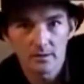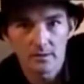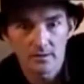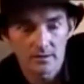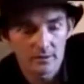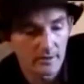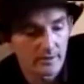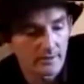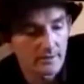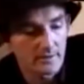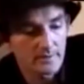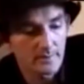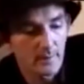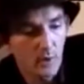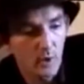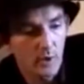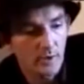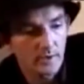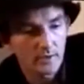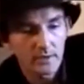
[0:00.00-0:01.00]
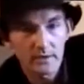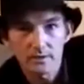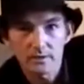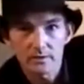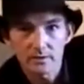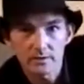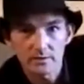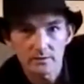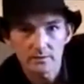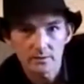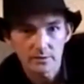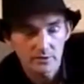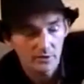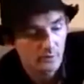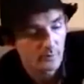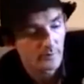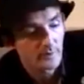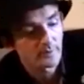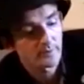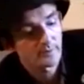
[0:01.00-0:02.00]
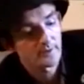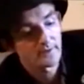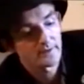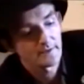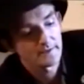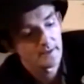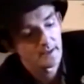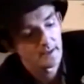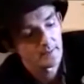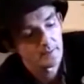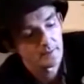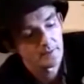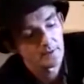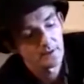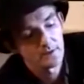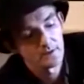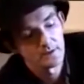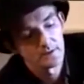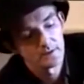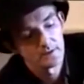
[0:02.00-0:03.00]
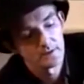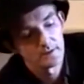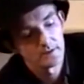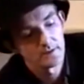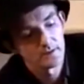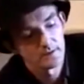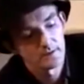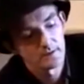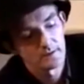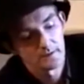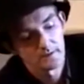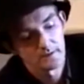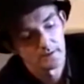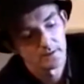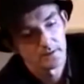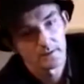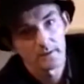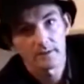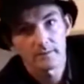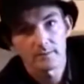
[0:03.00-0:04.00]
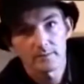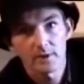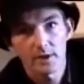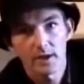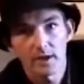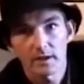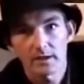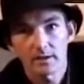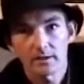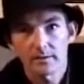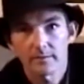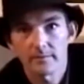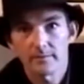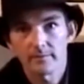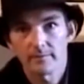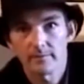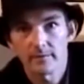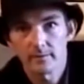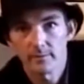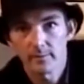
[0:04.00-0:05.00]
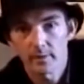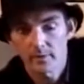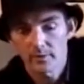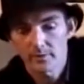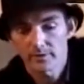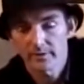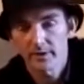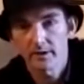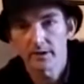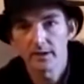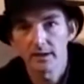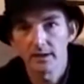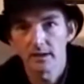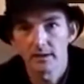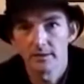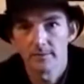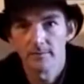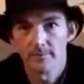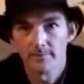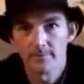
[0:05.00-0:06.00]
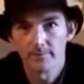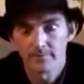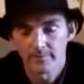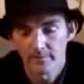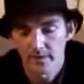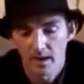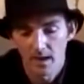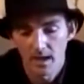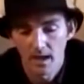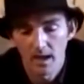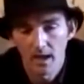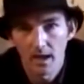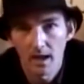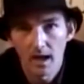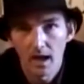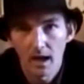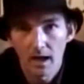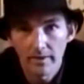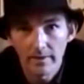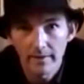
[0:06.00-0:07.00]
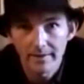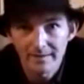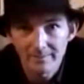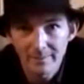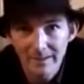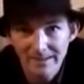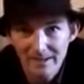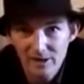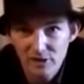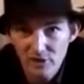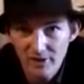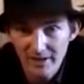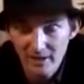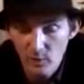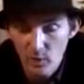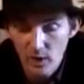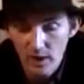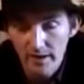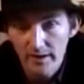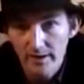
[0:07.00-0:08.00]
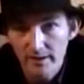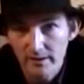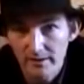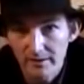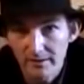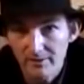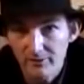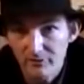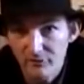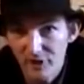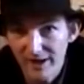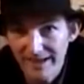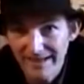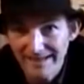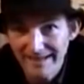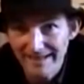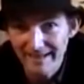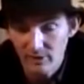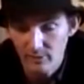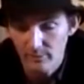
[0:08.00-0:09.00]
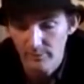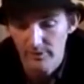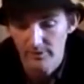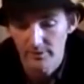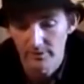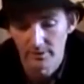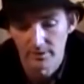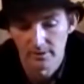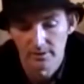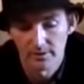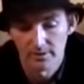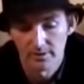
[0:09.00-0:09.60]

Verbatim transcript: So you're at this point, you show people around the table, let them check the bottle's still here. And to make the trick work, you need a friend to help you.